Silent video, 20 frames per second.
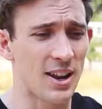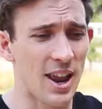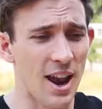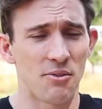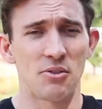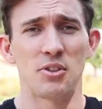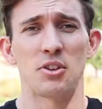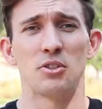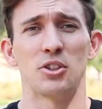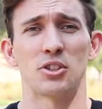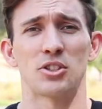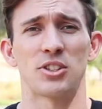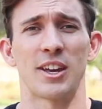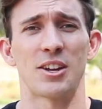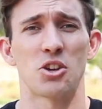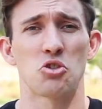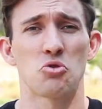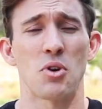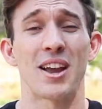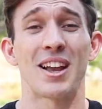Everything looks
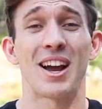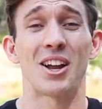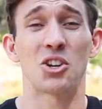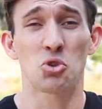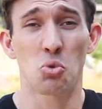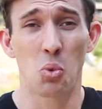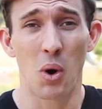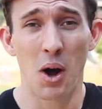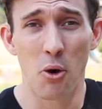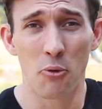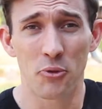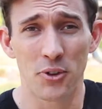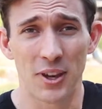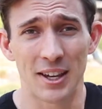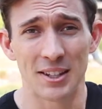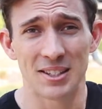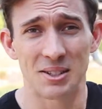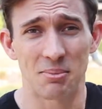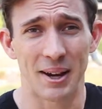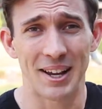like great. Got 12
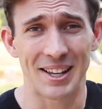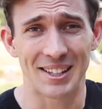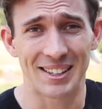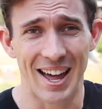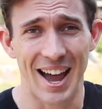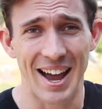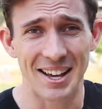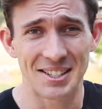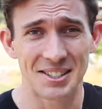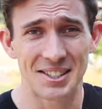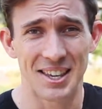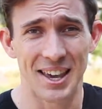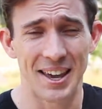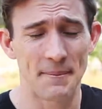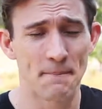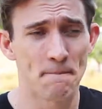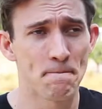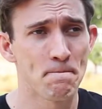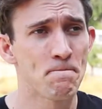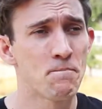kids in my class, okay?
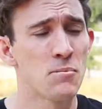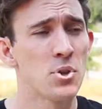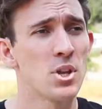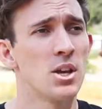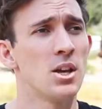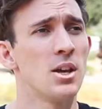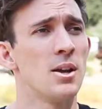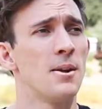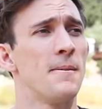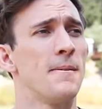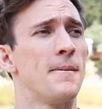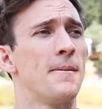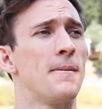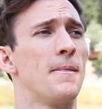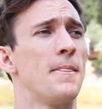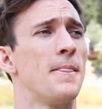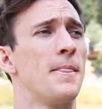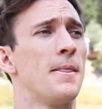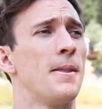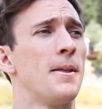
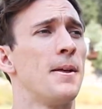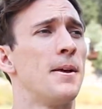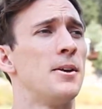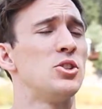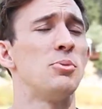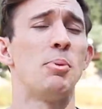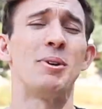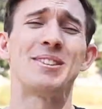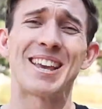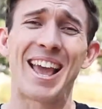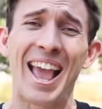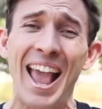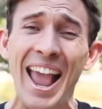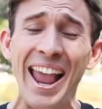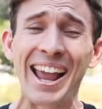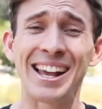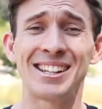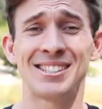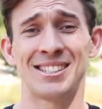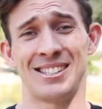She puts a
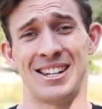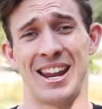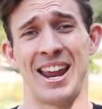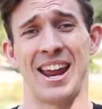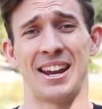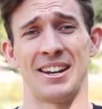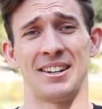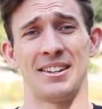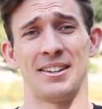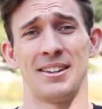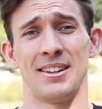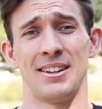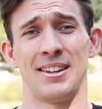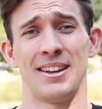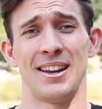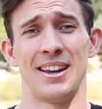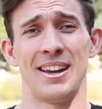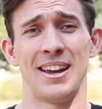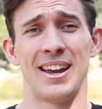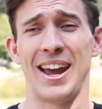handstand
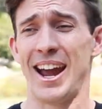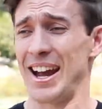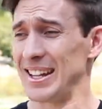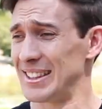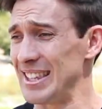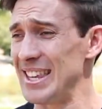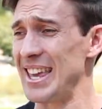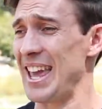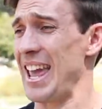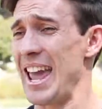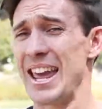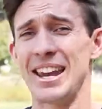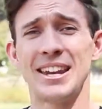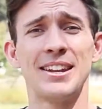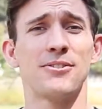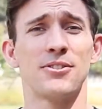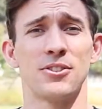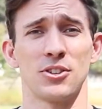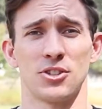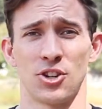at the end
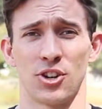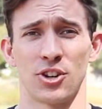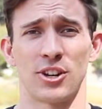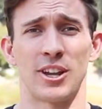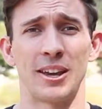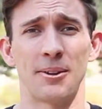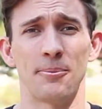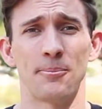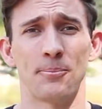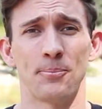of the circuit.